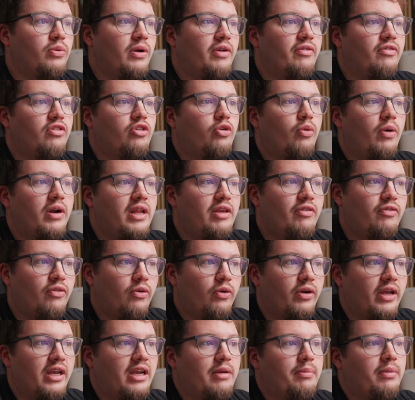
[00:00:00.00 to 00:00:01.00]
with
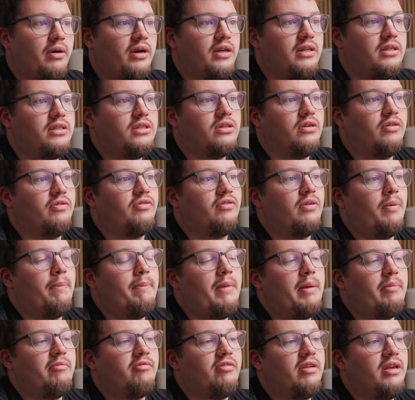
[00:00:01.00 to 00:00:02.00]
24 gigabytes of
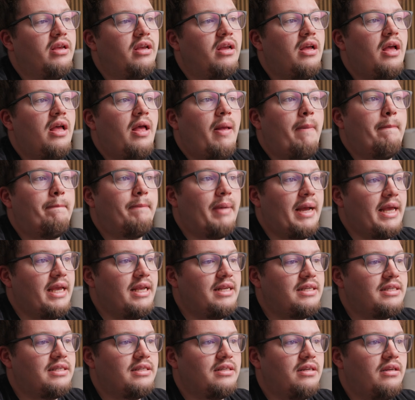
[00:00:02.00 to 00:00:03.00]
memory
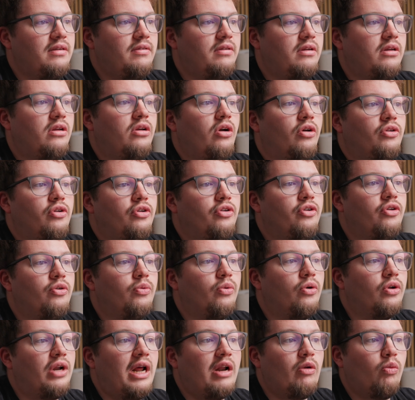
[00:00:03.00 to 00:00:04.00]
base on the new
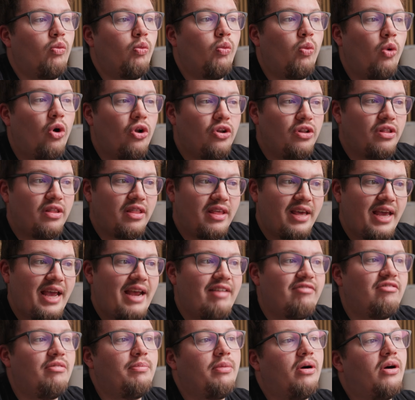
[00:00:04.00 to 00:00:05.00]
one and 1
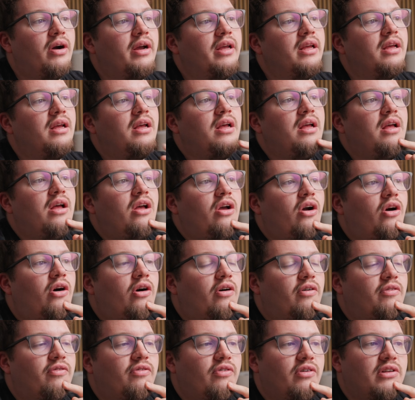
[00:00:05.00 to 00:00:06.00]
terabyte
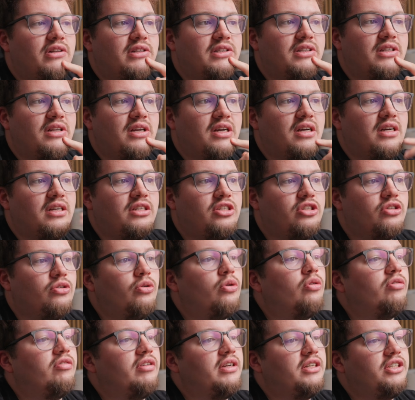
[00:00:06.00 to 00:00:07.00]
of
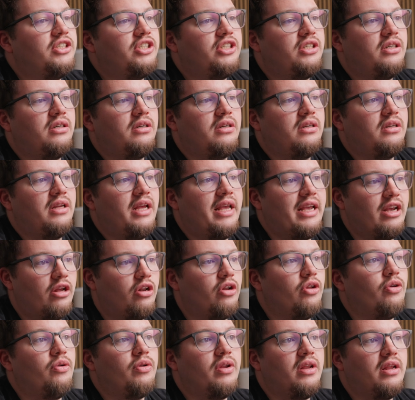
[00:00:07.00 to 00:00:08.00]
storage
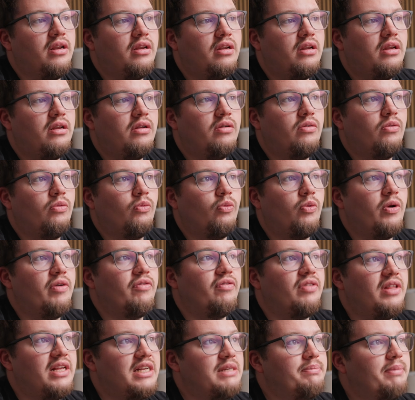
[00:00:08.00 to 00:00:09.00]
included
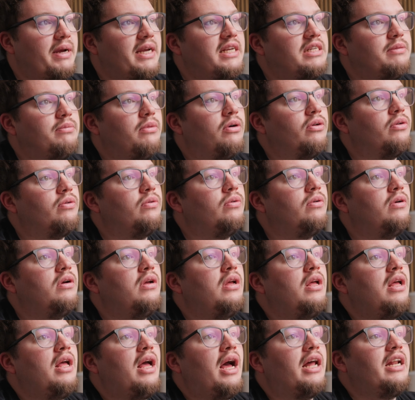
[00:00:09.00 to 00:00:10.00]
with this base model.
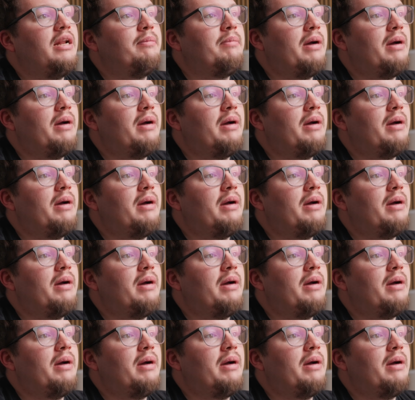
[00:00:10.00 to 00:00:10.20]
And the